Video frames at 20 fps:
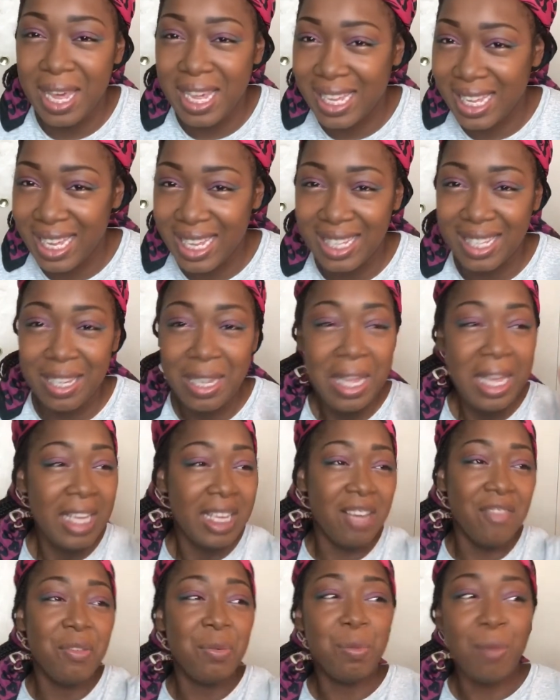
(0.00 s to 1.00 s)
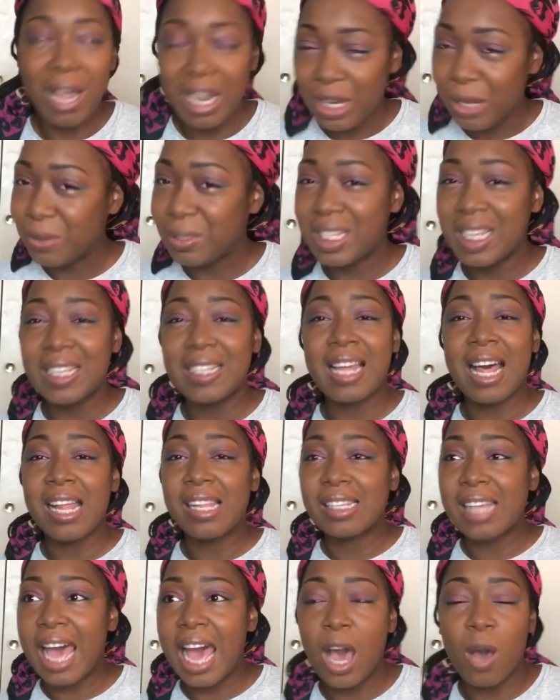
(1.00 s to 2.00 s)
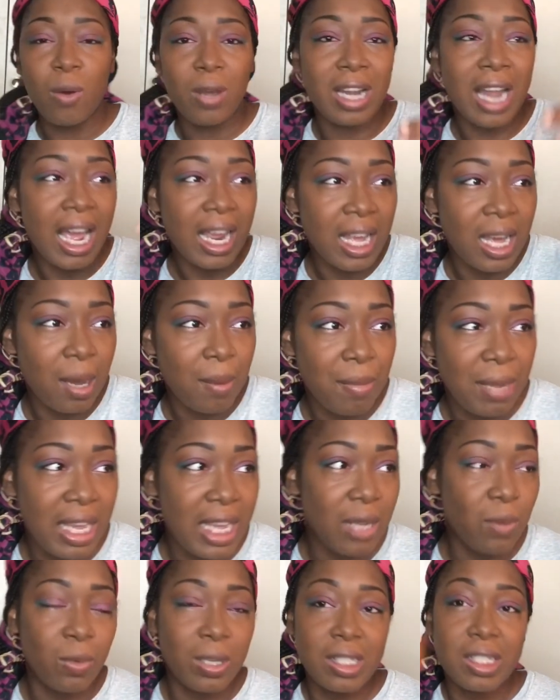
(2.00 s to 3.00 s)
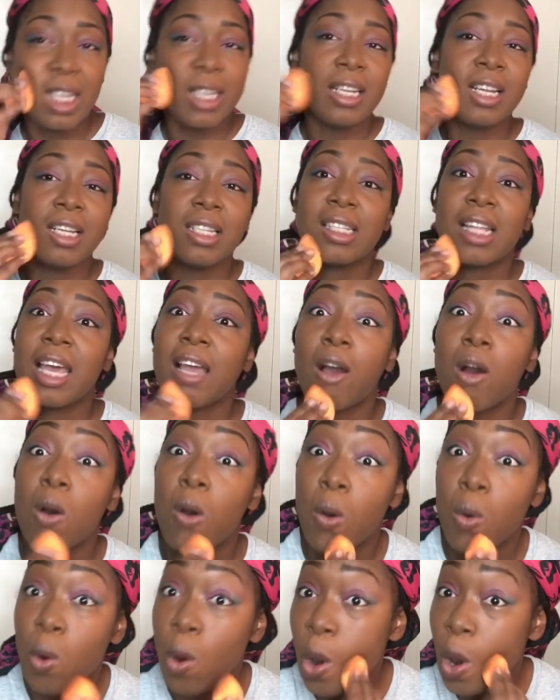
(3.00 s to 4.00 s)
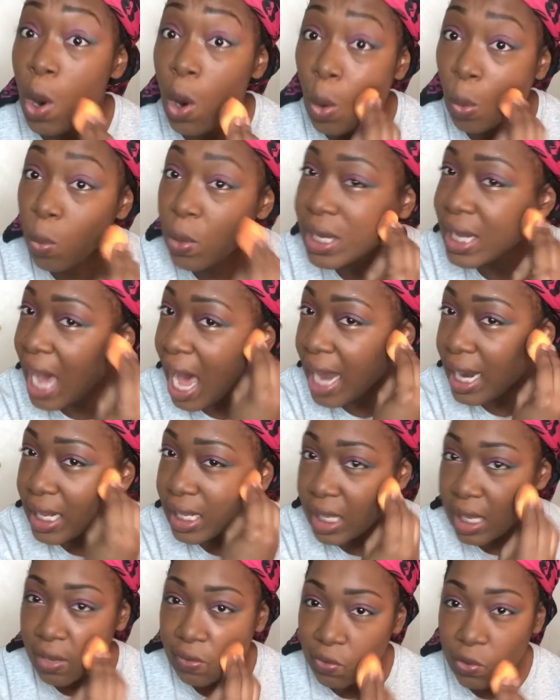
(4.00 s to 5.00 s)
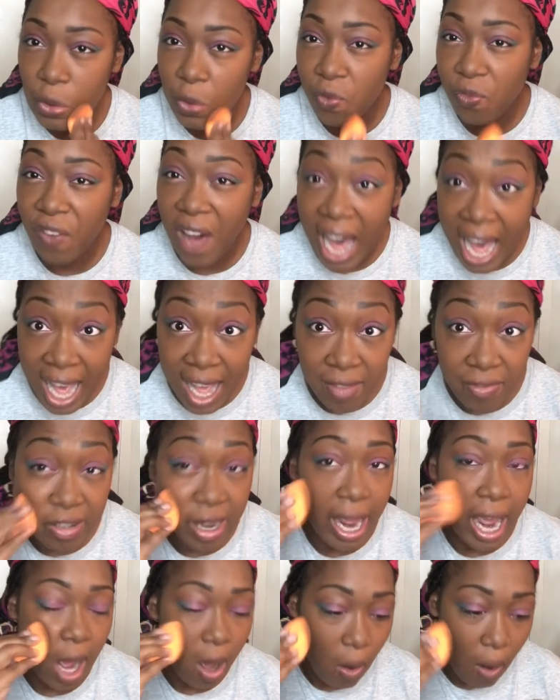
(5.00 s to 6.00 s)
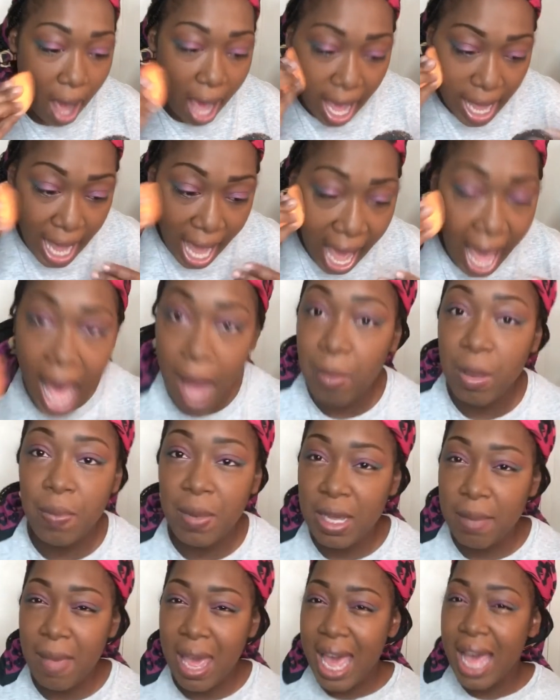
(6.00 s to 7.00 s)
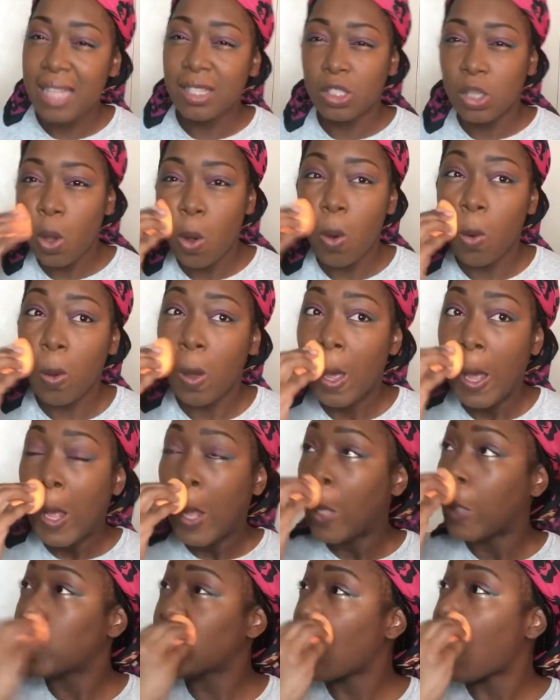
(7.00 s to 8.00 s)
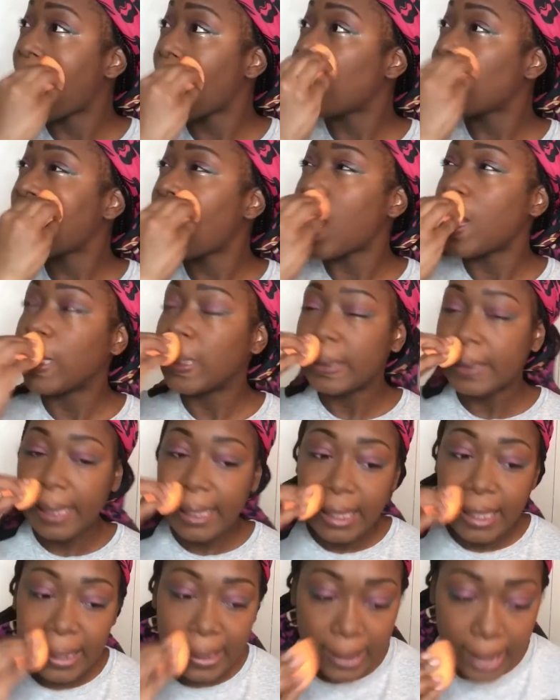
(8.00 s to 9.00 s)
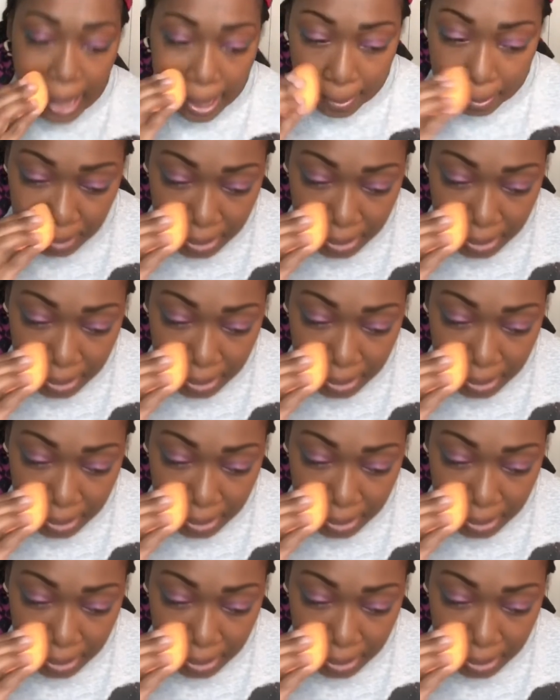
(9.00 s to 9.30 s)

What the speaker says: giving me my little $10 an hour, and I come in one day and they's like, oh, we gotta give you $5 now. I'ma be mad too. So I'm not saying not